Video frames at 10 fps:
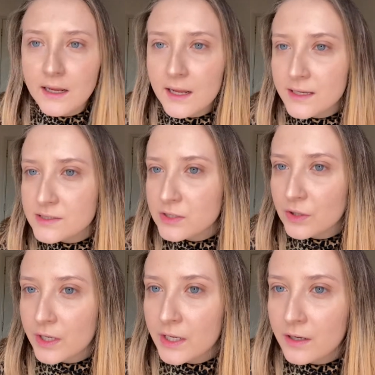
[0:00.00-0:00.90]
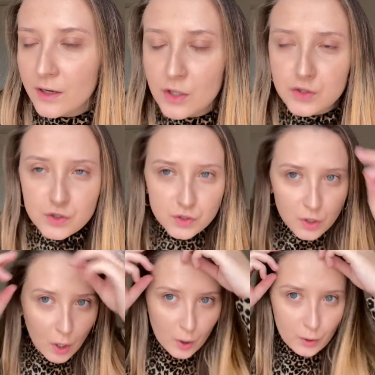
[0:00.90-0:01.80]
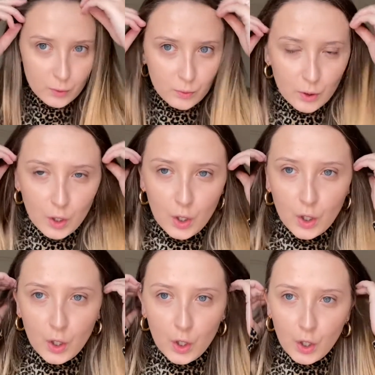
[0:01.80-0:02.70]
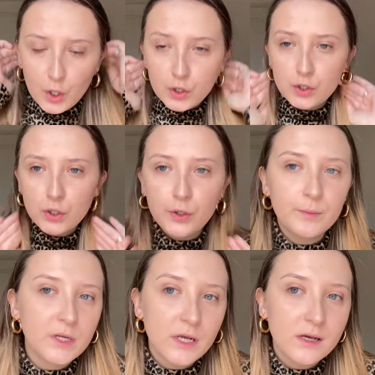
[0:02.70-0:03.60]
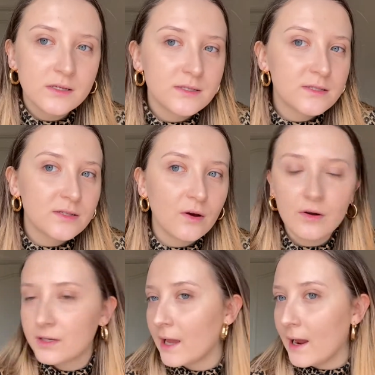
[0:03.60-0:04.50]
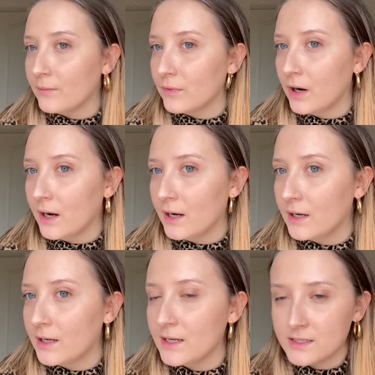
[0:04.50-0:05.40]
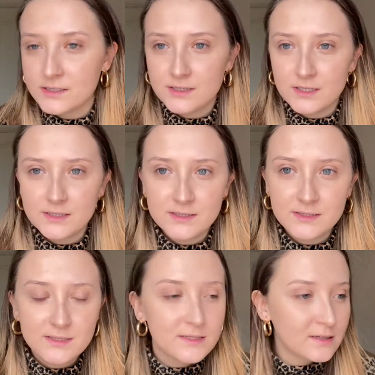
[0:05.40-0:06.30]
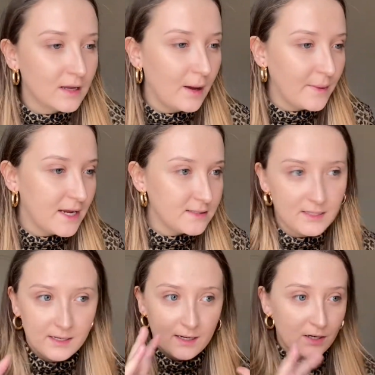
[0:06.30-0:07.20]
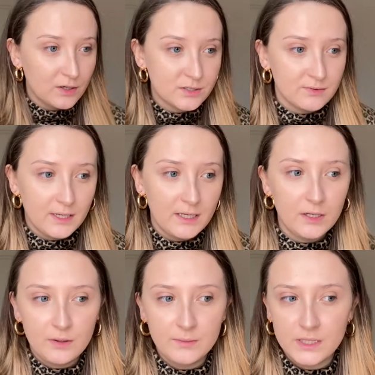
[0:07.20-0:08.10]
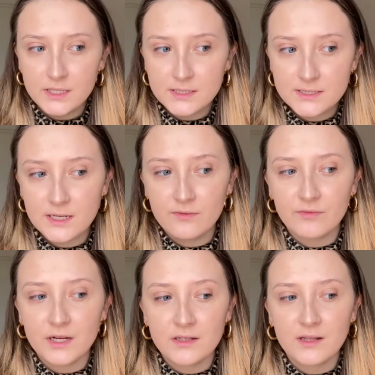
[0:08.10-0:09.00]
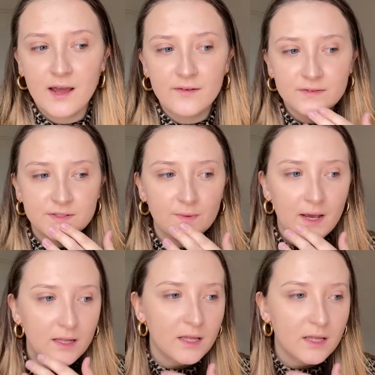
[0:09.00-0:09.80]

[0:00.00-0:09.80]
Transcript: It's looking so luminous on camera. It's just amazing. It looks really luminous in real life as well,